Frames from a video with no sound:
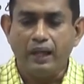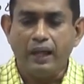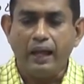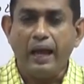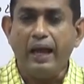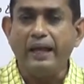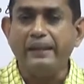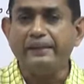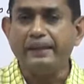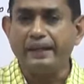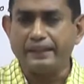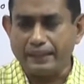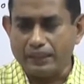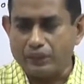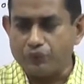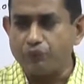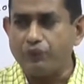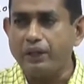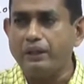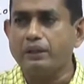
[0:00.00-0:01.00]
And that
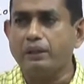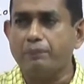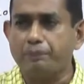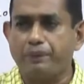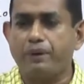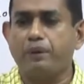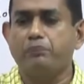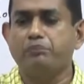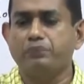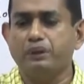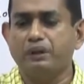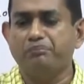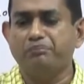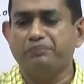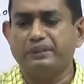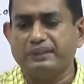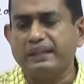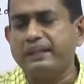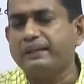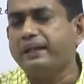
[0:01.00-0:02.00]
is where the
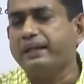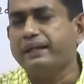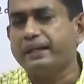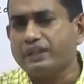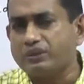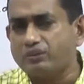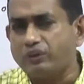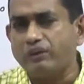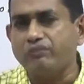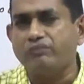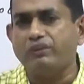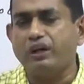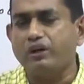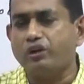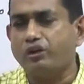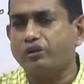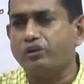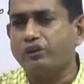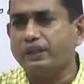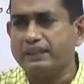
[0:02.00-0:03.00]
problem is, and that is what we are
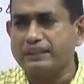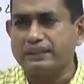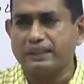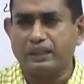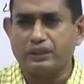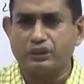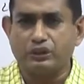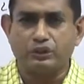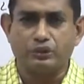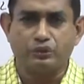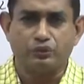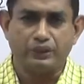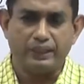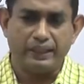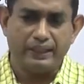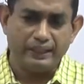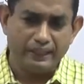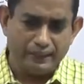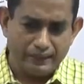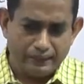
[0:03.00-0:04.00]
going to discuss
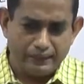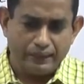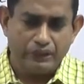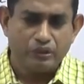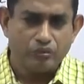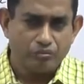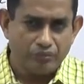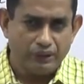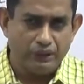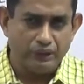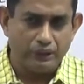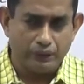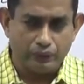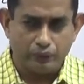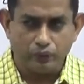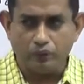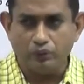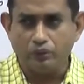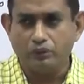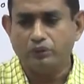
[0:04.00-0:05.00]
today in this
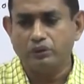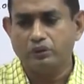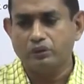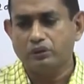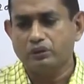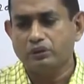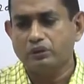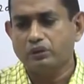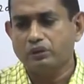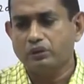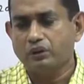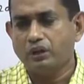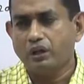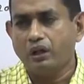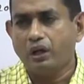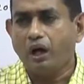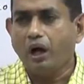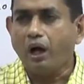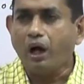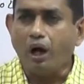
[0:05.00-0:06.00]
video.
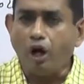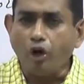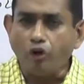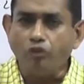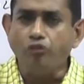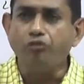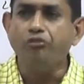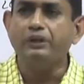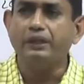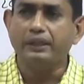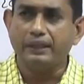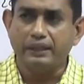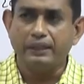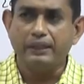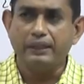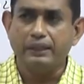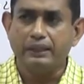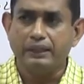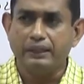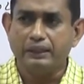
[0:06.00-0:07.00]
How
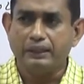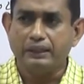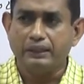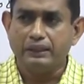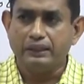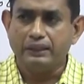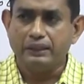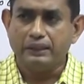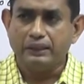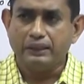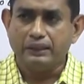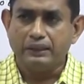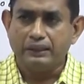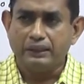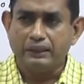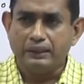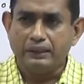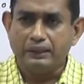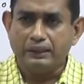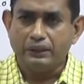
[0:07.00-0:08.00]
we
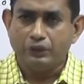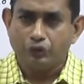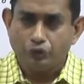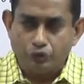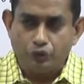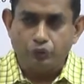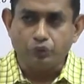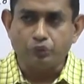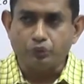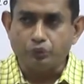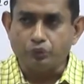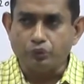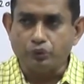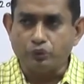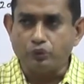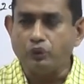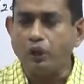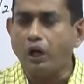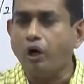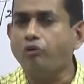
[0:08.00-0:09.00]
do
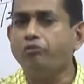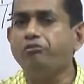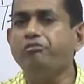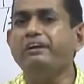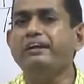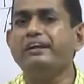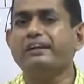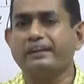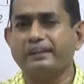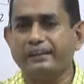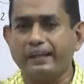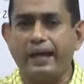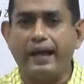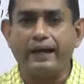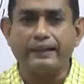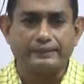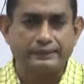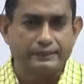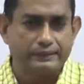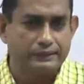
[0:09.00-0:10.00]
or how we
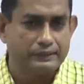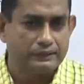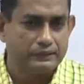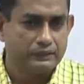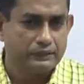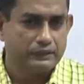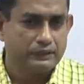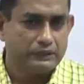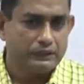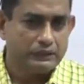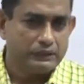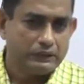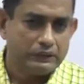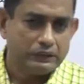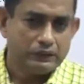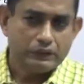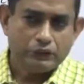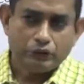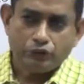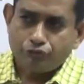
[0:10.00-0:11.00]
react
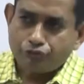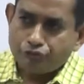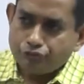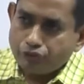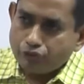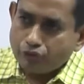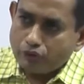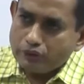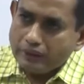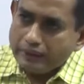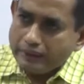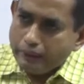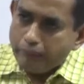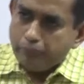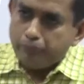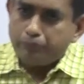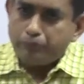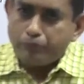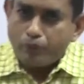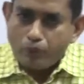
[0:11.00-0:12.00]
for the
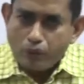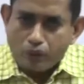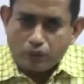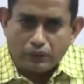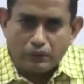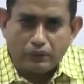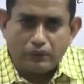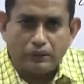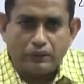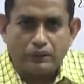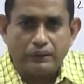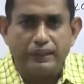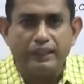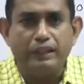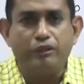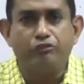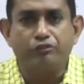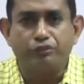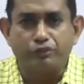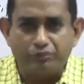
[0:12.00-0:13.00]
important
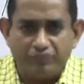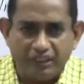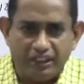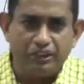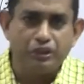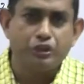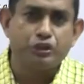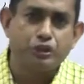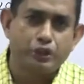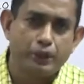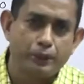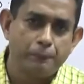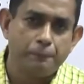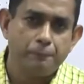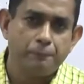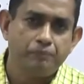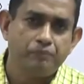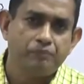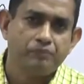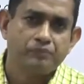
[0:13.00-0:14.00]
information
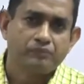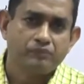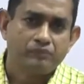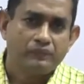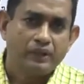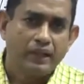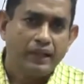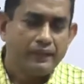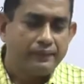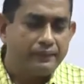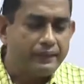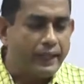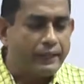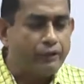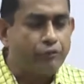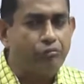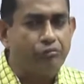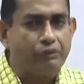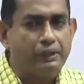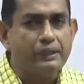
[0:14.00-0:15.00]

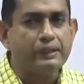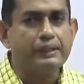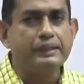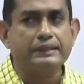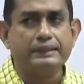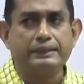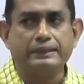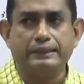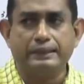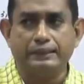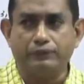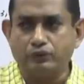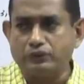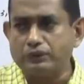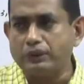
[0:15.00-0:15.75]
that we receive